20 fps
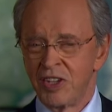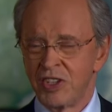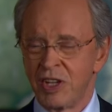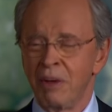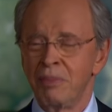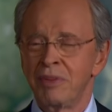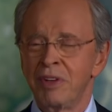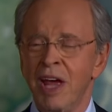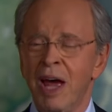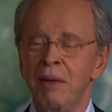
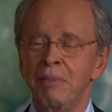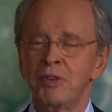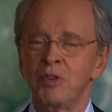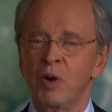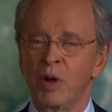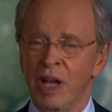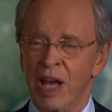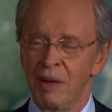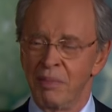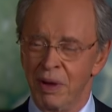
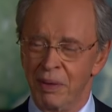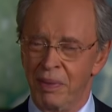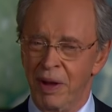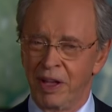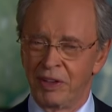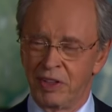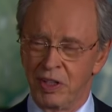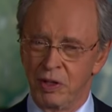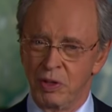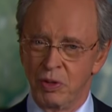Sometimes when I'm
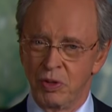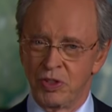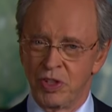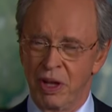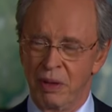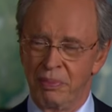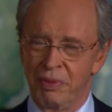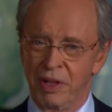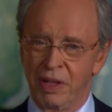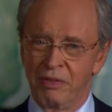about to do
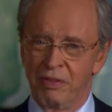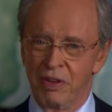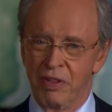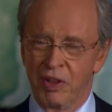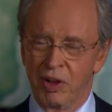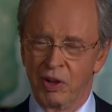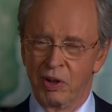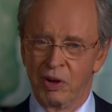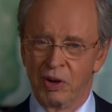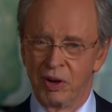something for
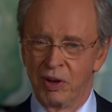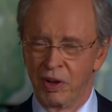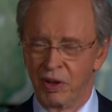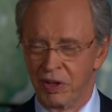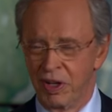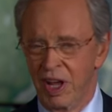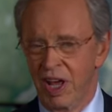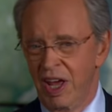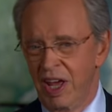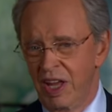the Lord
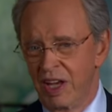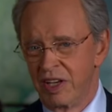and